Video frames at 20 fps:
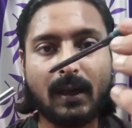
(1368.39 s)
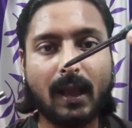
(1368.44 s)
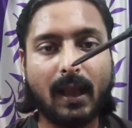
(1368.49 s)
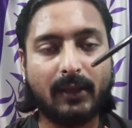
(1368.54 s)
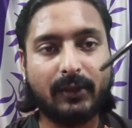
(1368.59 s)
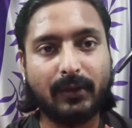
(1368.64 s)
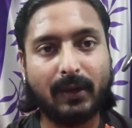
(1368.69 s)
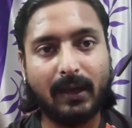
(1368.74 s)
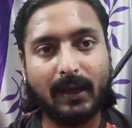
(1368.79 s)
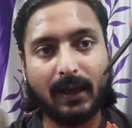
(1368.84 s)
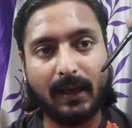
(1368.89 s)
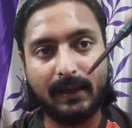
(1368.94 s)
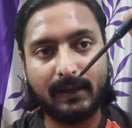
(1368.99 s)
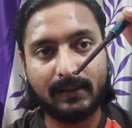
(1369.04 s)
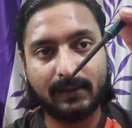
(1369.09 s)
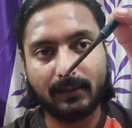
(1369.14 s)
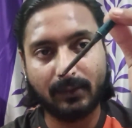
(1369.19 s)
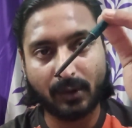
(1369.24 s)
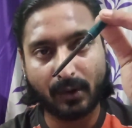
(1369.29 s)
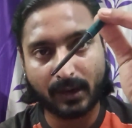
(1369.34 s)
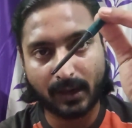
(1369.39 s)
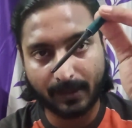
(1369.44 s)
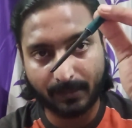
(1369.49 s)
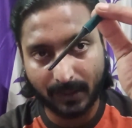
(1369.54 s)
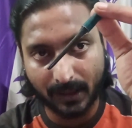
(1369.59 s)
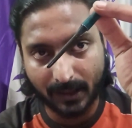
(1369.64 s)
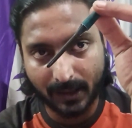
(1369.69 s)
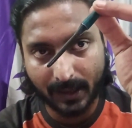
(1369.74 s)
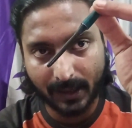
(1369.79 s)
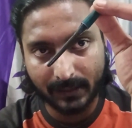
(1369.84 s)
Actually it's not a
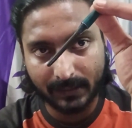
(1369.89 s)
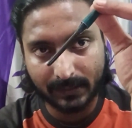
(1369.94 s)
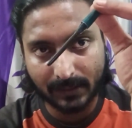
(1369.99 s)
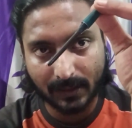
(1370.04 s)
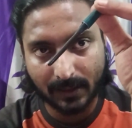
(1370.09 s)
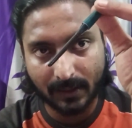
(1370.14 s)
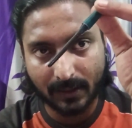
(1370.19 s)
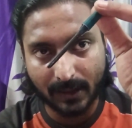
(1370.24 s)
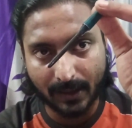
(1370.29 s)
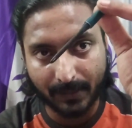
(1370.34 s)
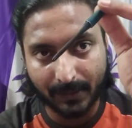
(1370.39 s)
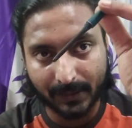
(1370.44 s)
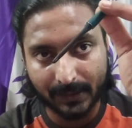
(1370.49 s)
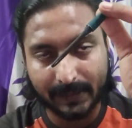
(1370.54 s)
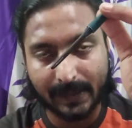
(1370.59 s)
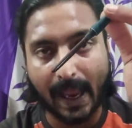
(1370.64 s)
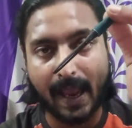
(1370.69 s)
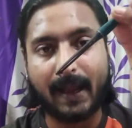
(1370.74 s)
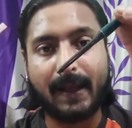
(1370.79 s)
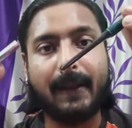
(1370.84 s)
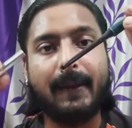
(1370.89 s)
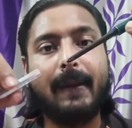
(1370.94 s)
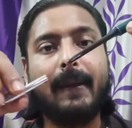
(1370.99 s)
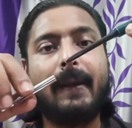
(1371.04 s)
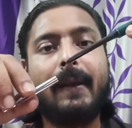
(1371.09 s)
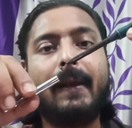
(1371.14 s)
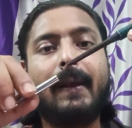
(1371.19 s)
bladder, it's a rubber sack.